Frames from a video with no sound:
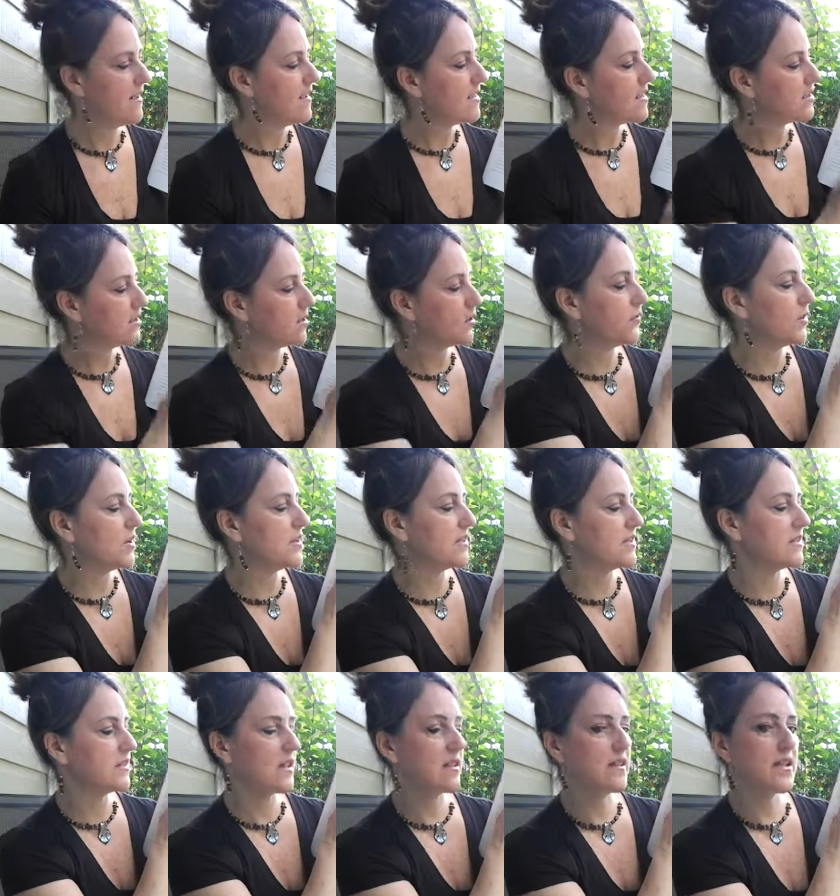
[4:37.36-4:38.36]
So for
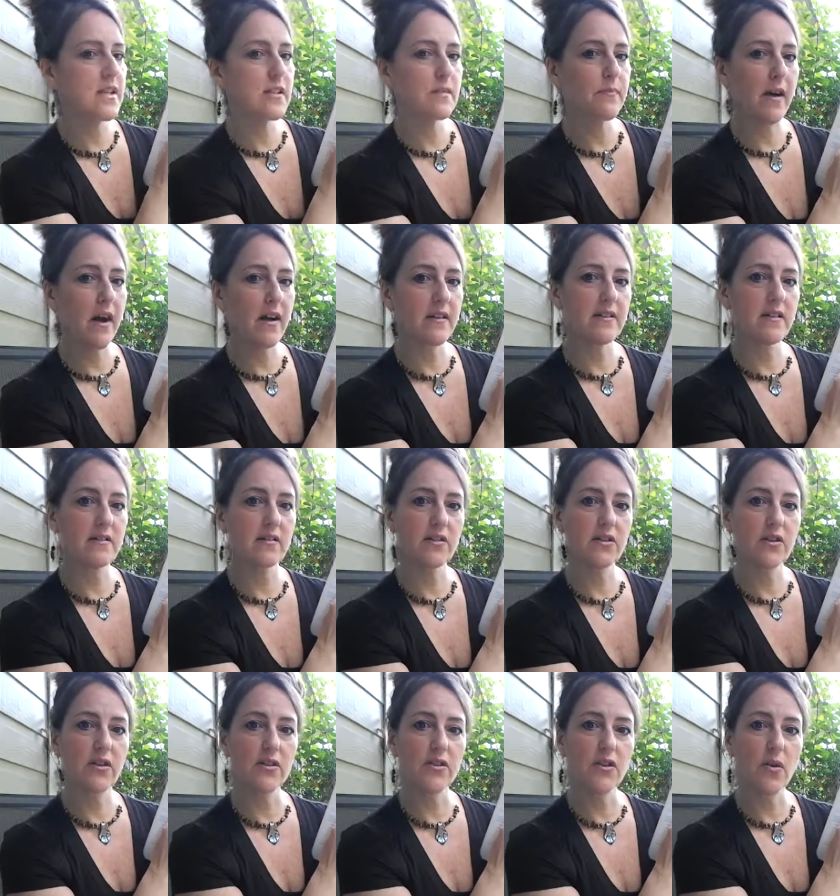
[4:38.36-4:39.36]
instance, in these boxes, it
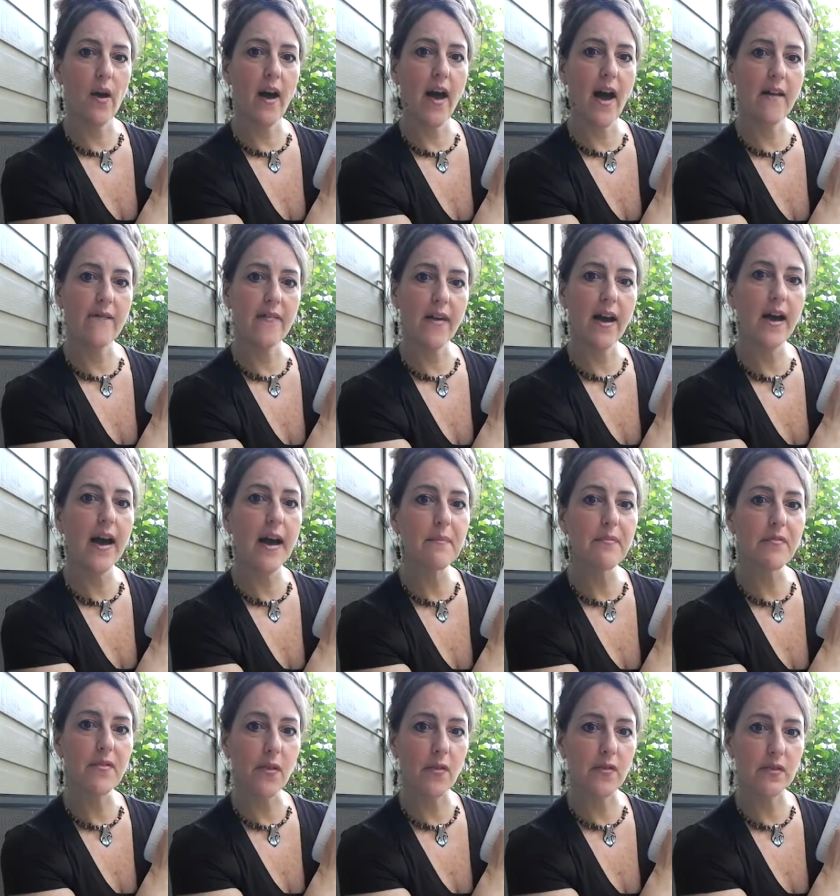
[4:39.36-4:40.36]
shows you a 1/2 cup
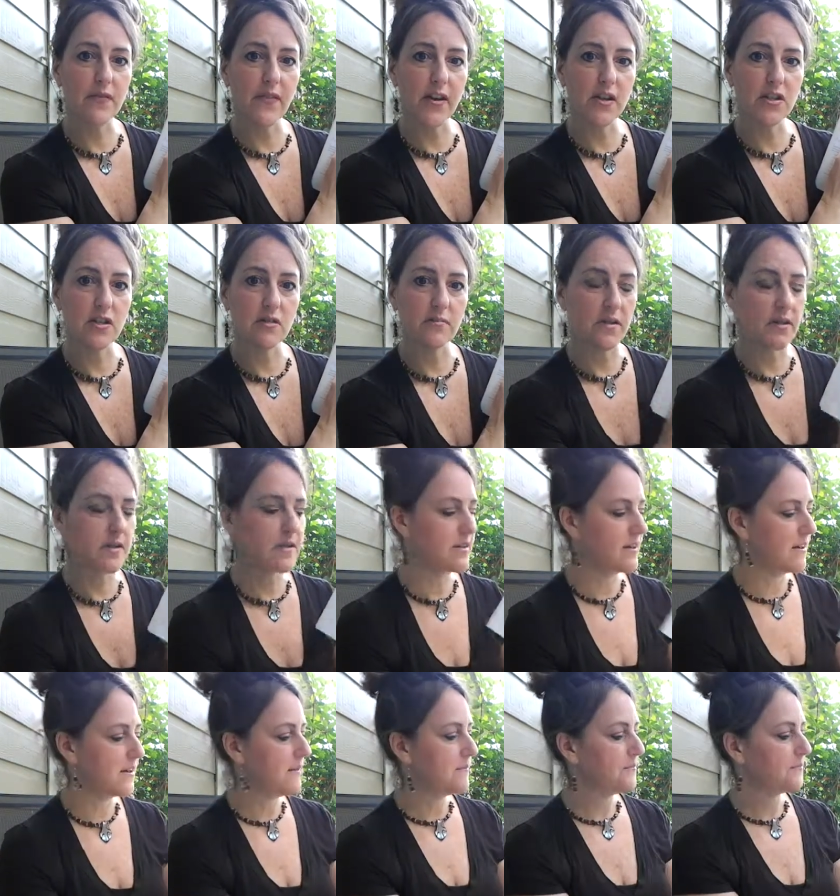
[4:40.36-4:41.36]
for those vegetables.
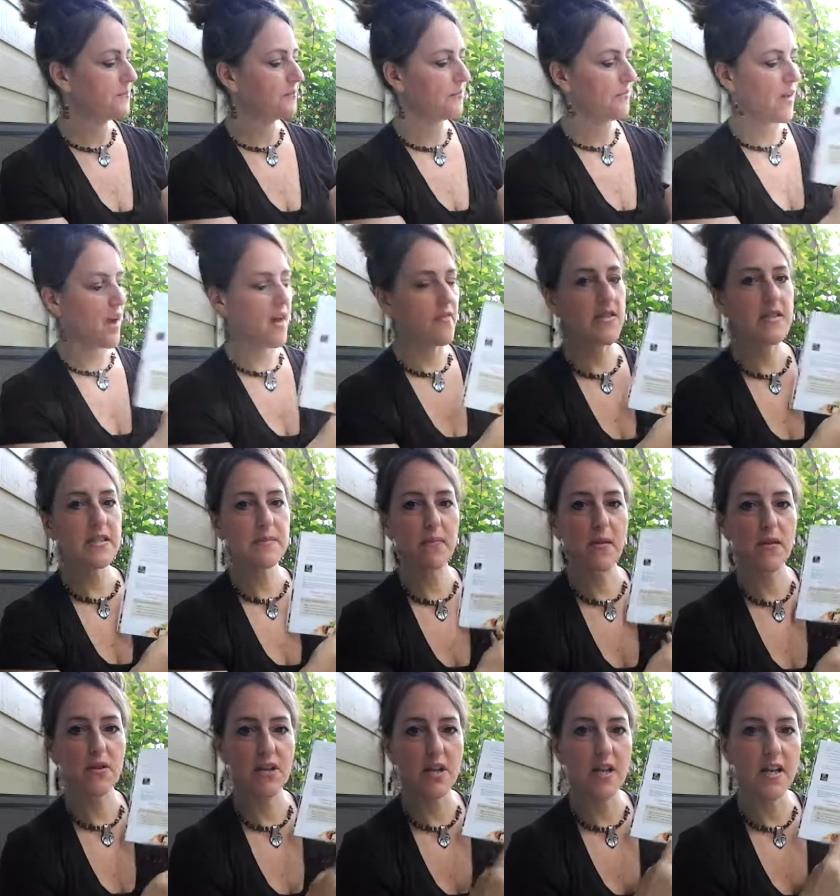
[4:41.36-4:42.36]
On this
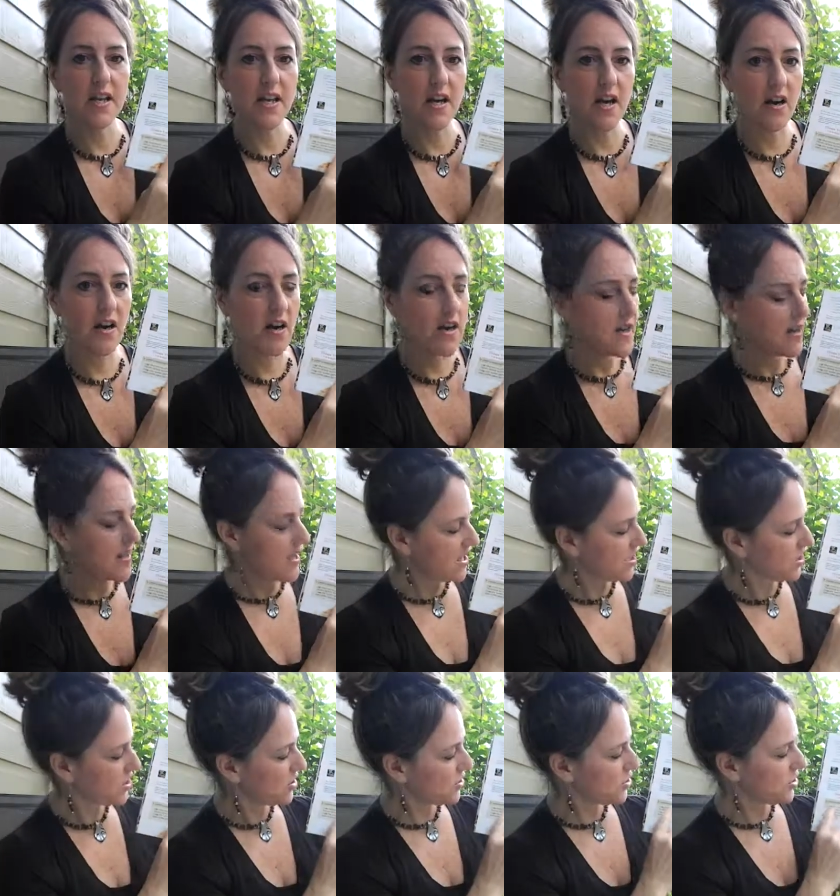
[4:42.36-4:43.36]
portion here, it
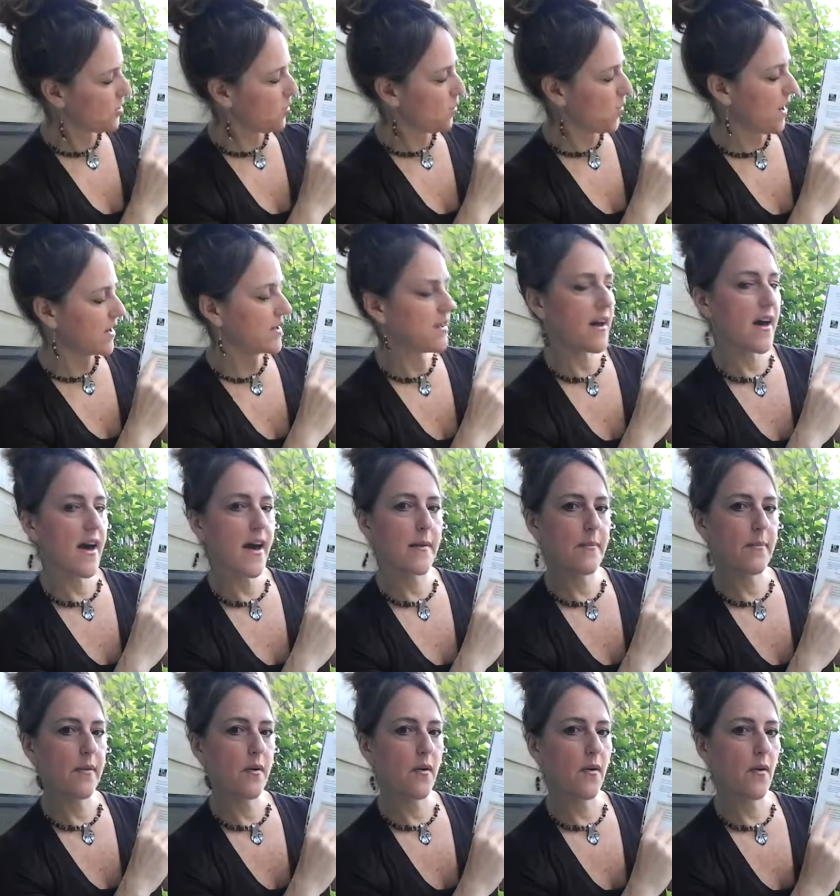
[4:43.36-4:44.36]
shows you 1 cup
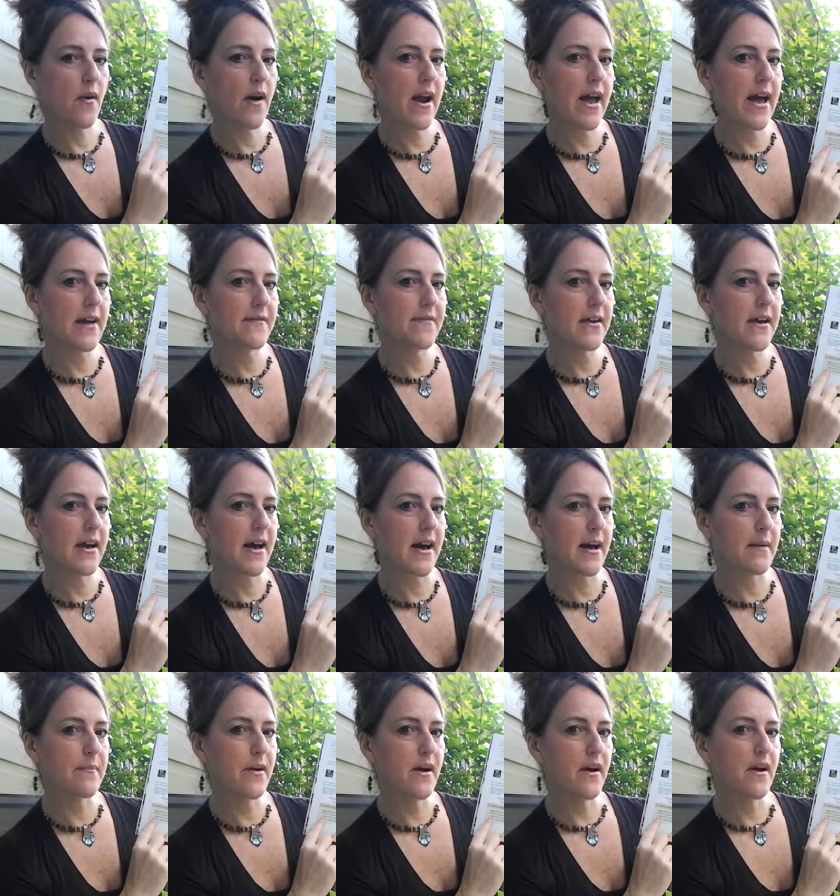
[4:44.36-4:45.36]
or 1/2
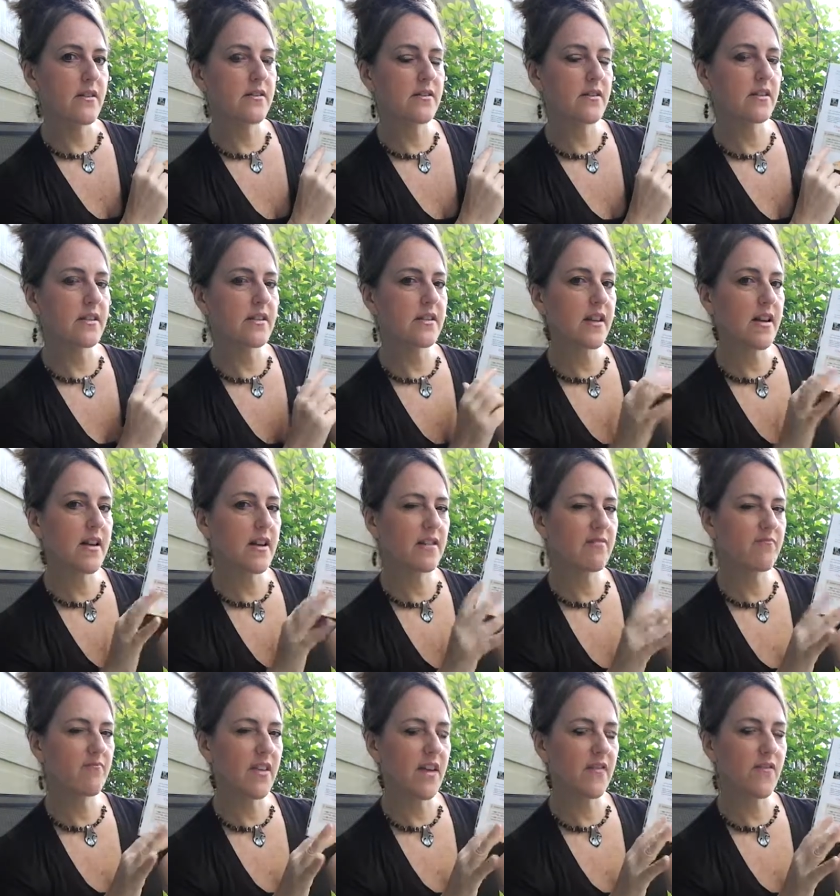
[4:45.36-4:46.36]
cup. So let's kind of
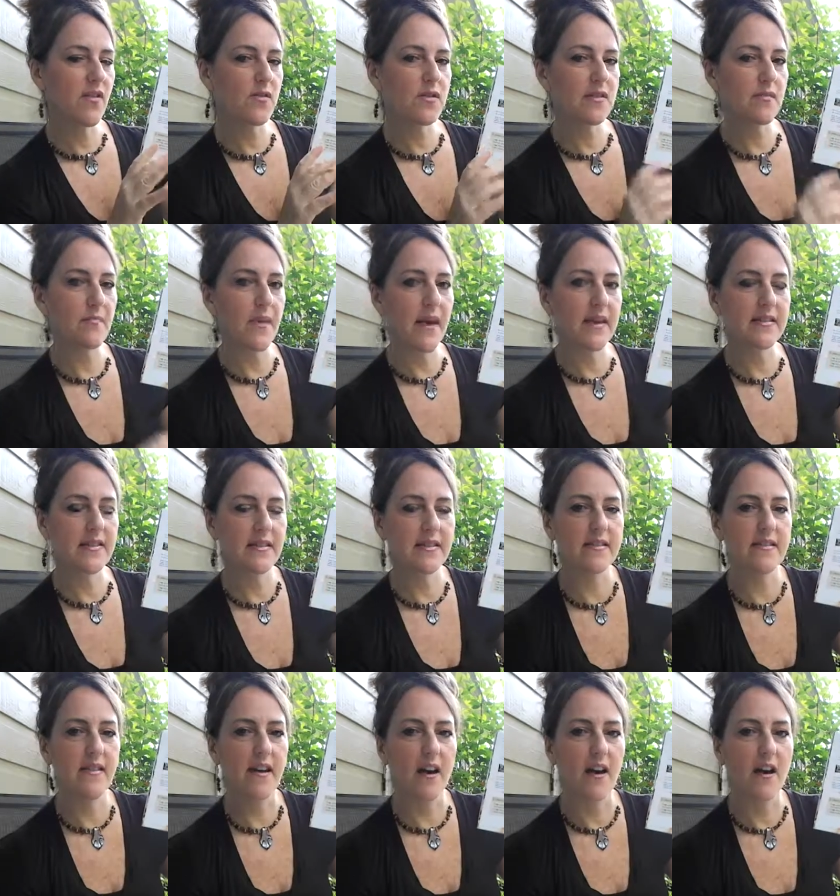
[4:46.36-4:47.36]
give you some basis
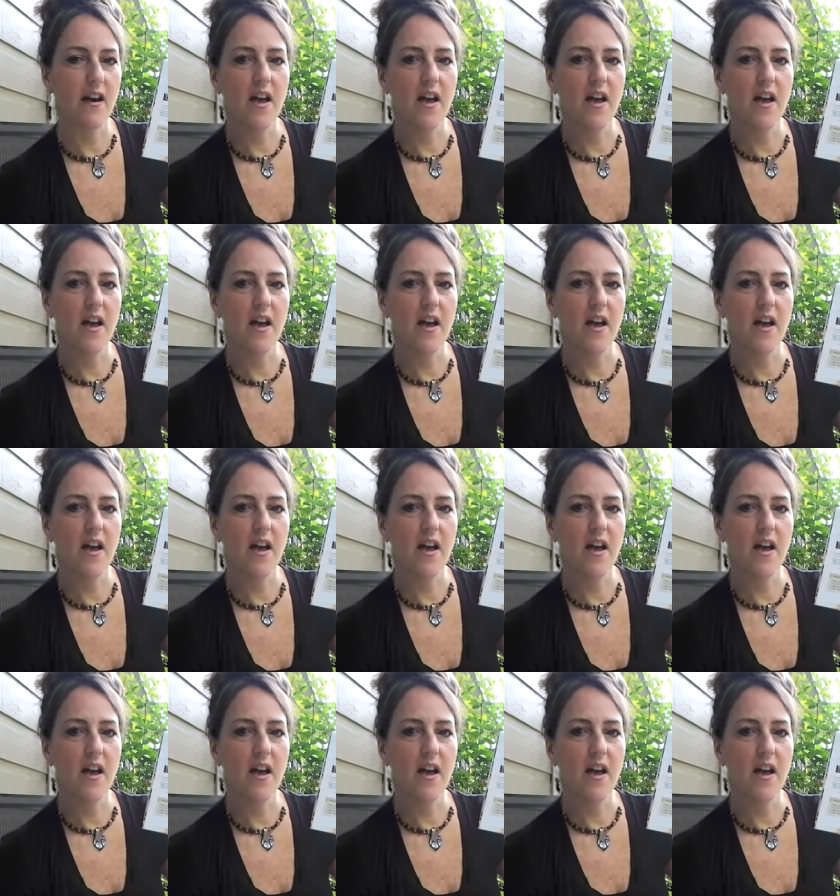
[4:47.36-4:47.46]
there.